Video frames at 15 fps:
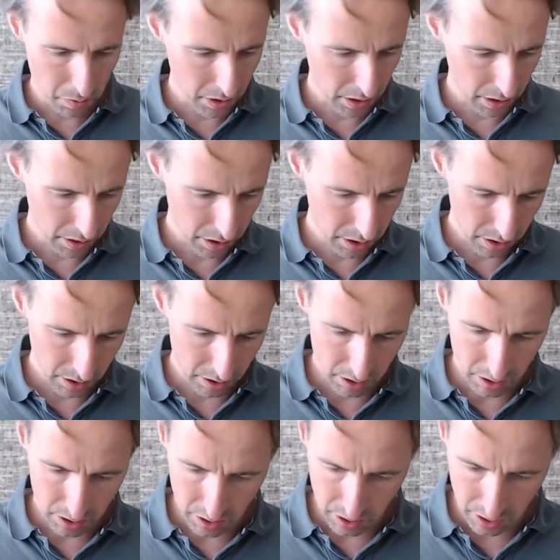going
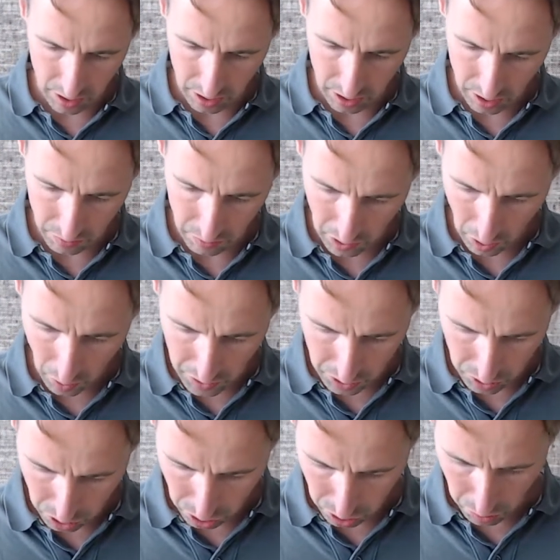to
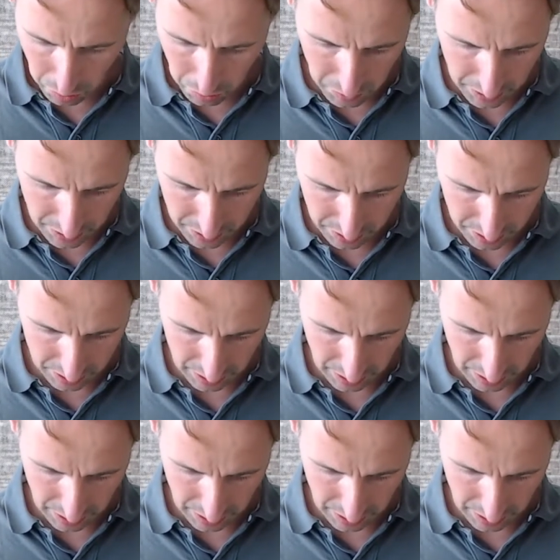screw this